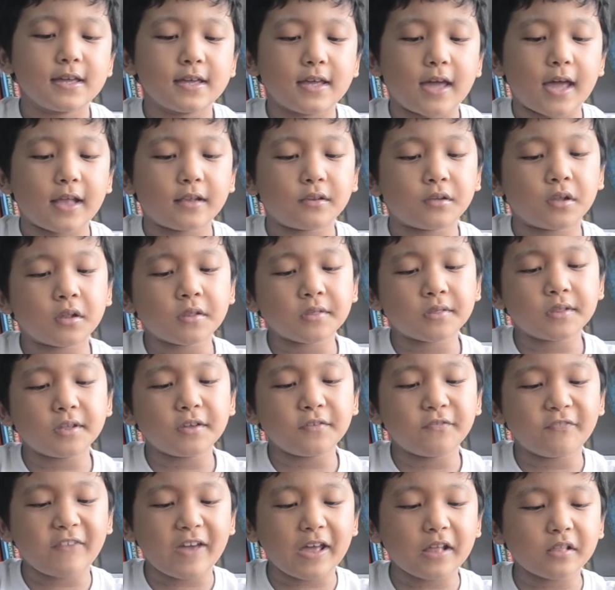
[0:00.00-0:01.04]
And this
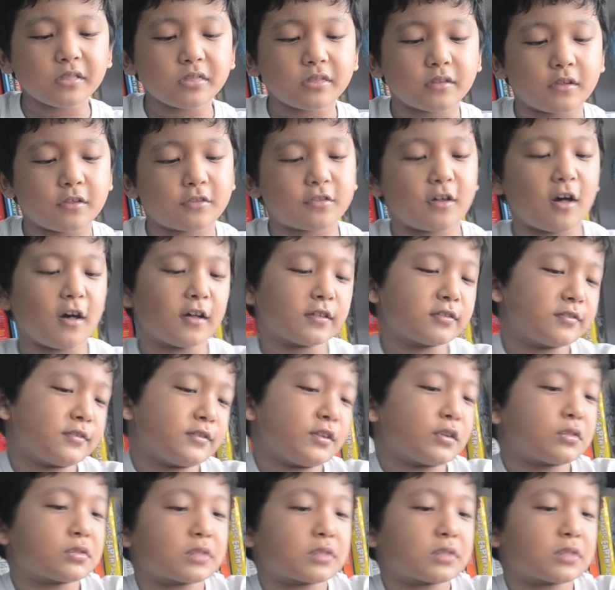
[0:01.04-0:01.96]
defense is also the